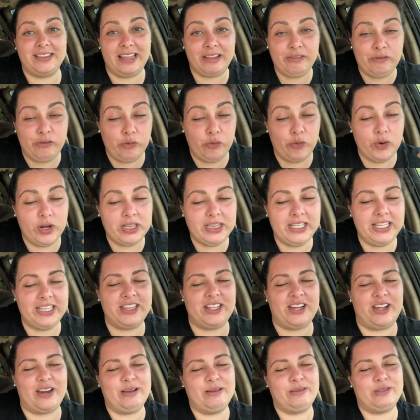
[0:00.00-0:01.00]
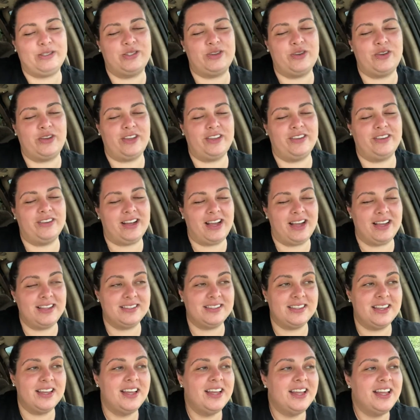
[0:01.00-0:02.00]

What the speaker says: They really thought I was joking, you guys.